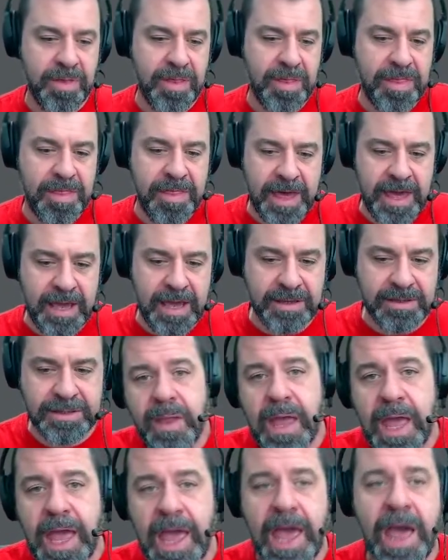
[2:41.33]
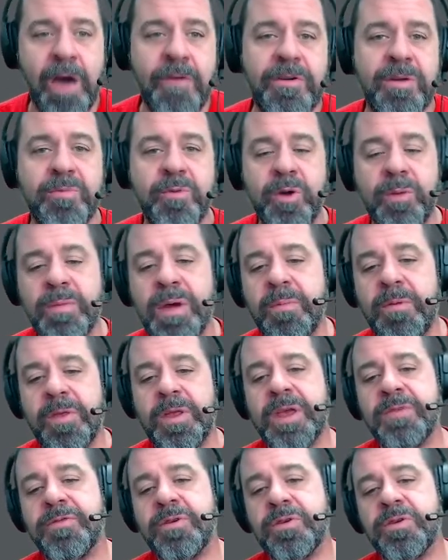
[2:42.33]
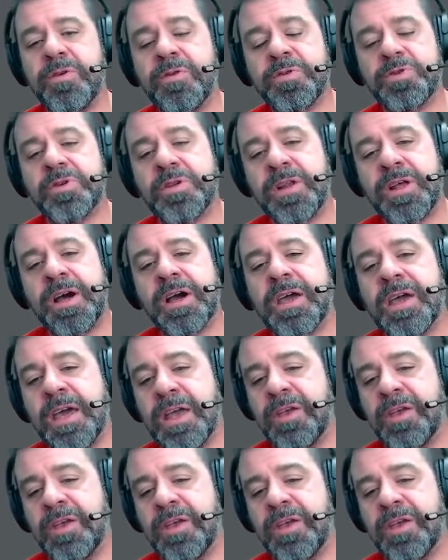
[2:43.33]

things. However, remember that if you use your luck